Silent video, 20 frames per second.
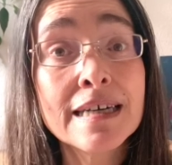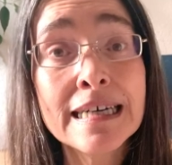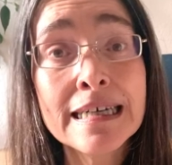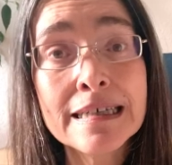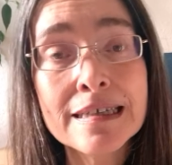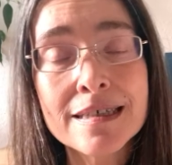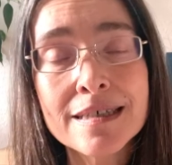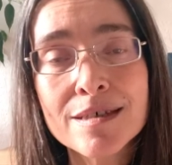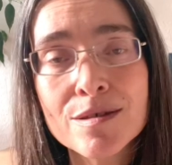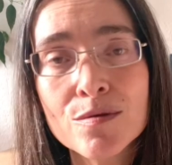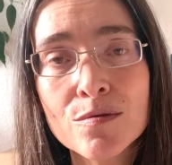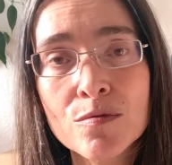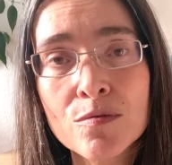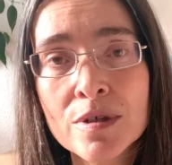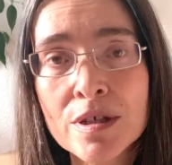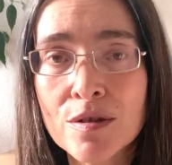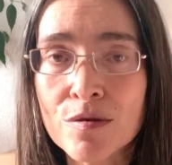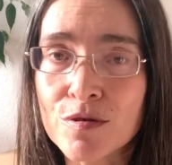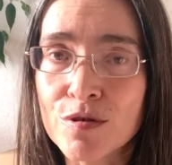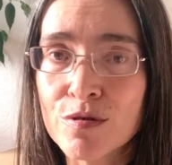eat,
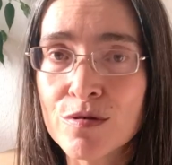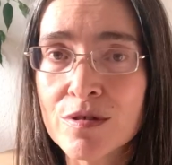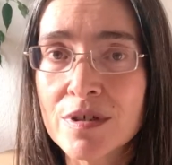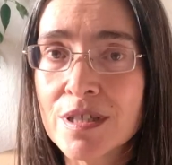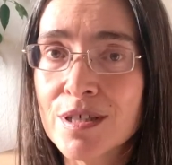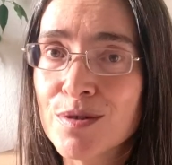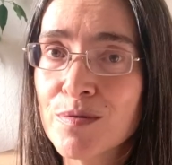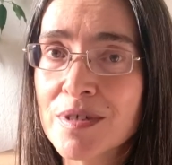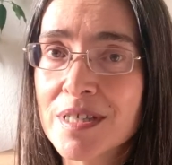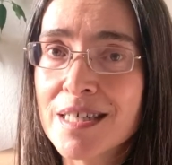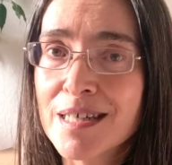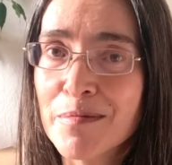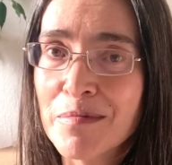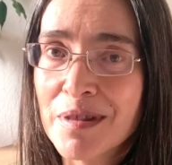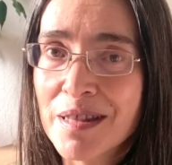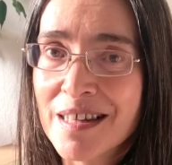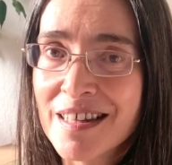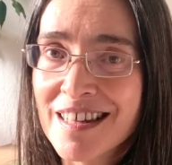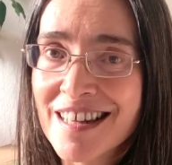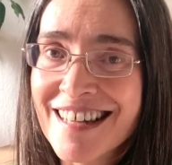we also need to accept
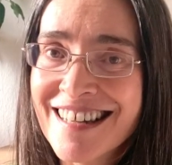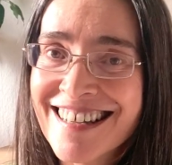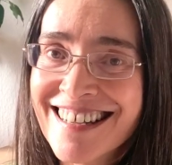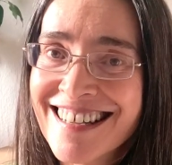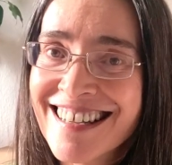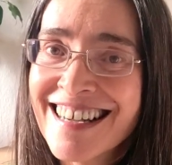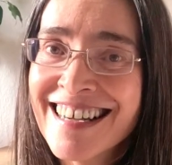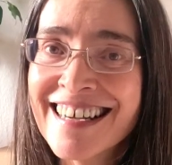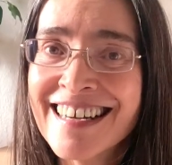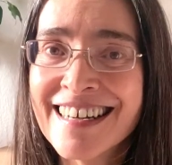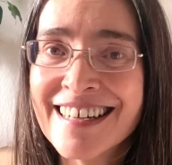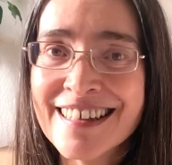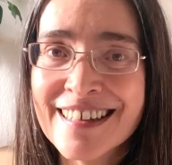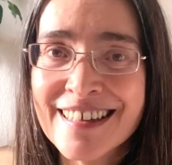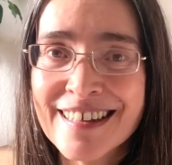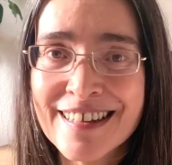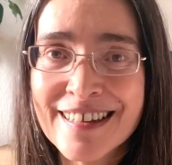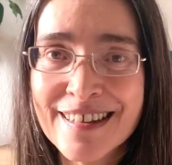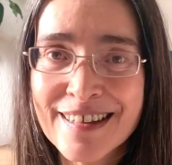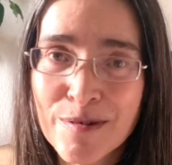
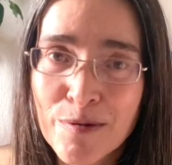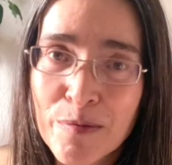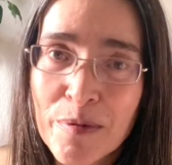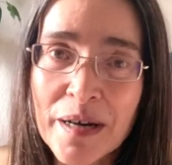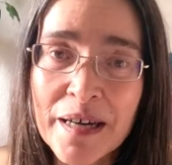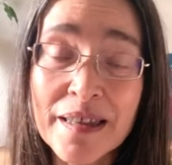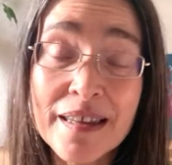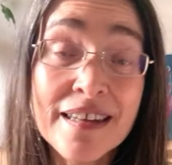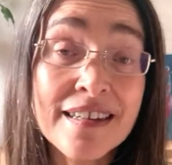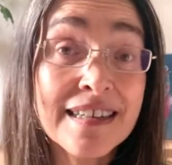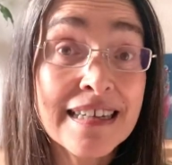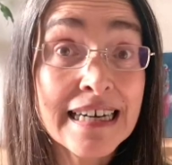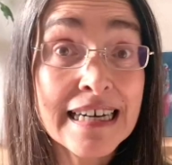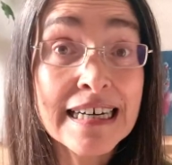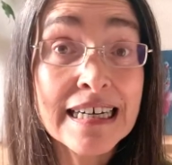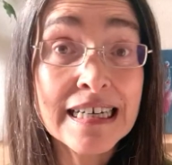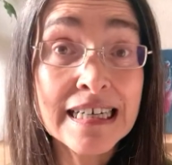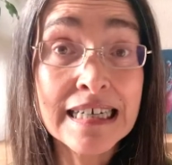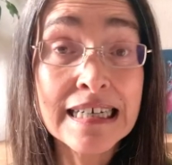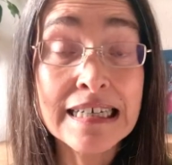the way that
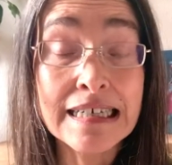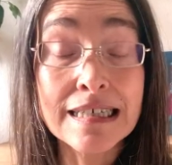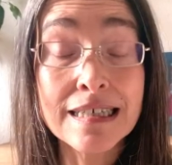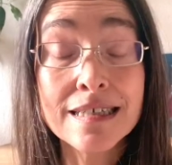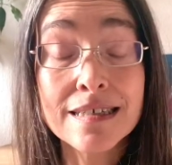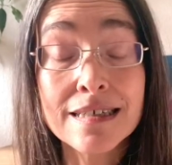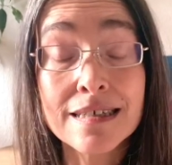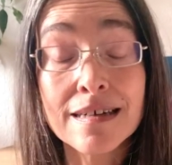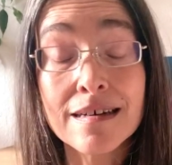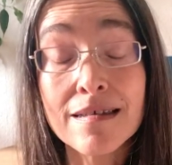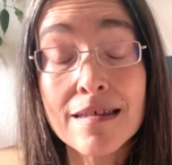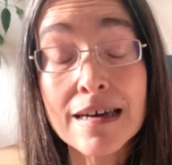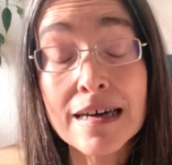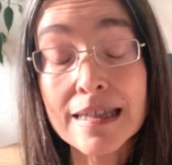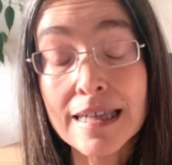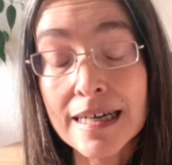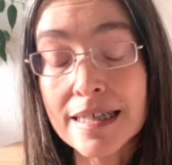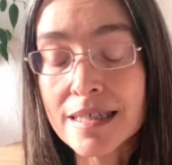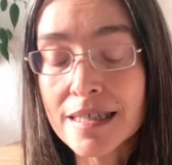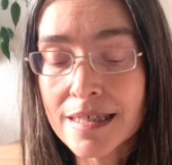they eat. I think
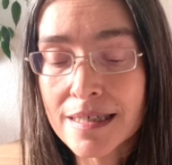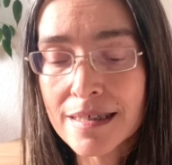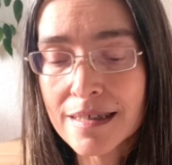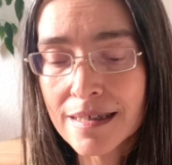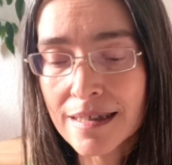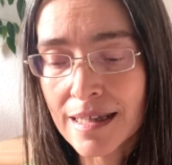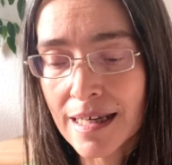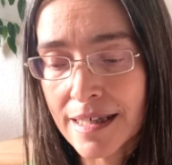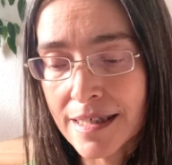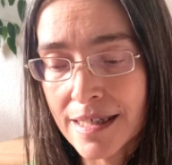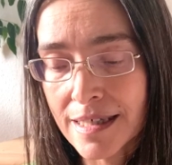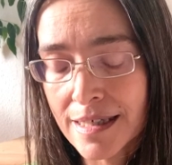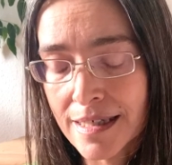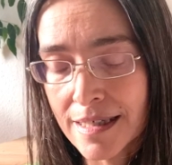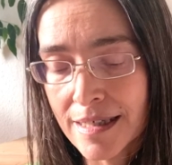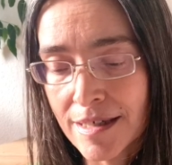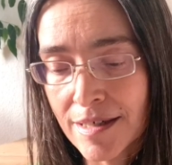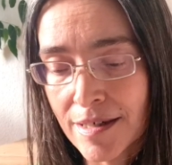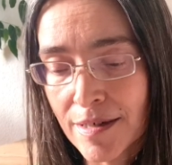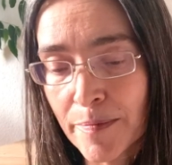that's
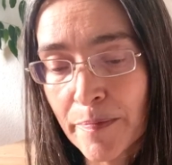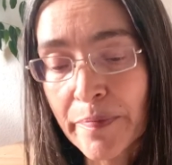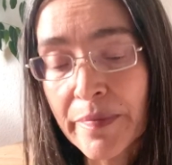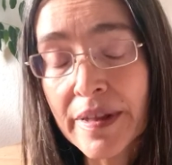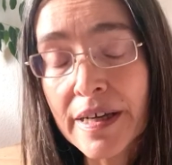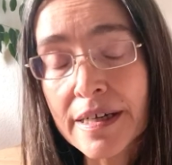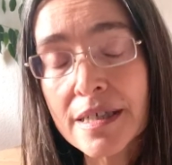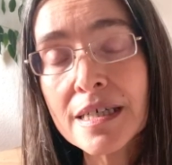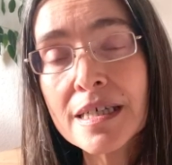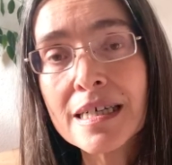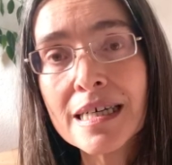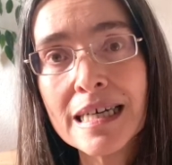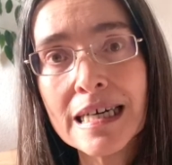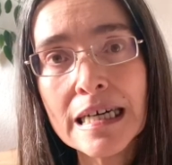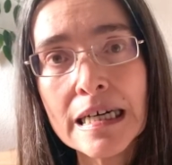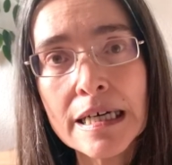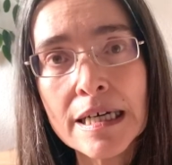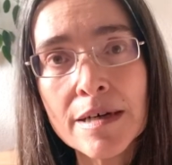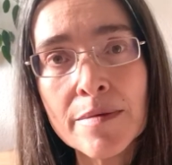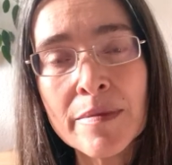
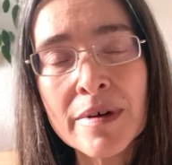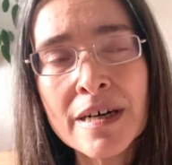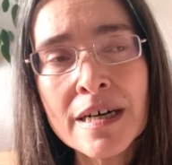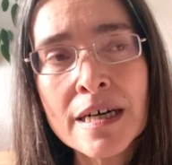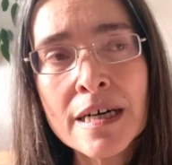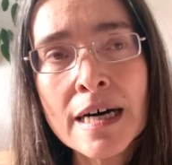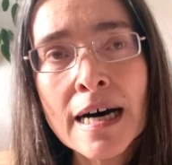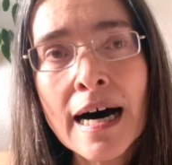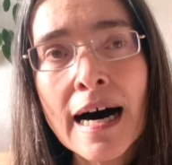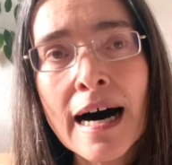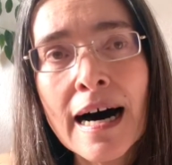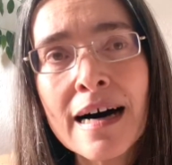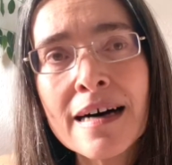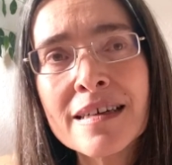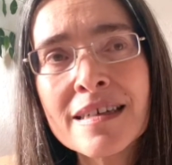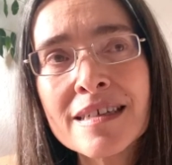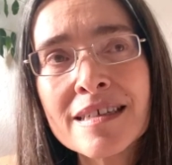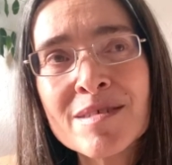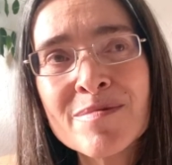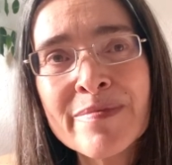key.
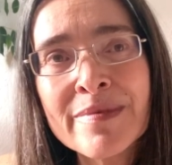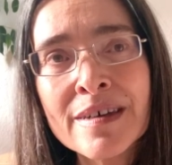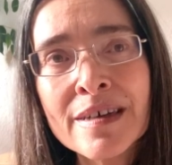And,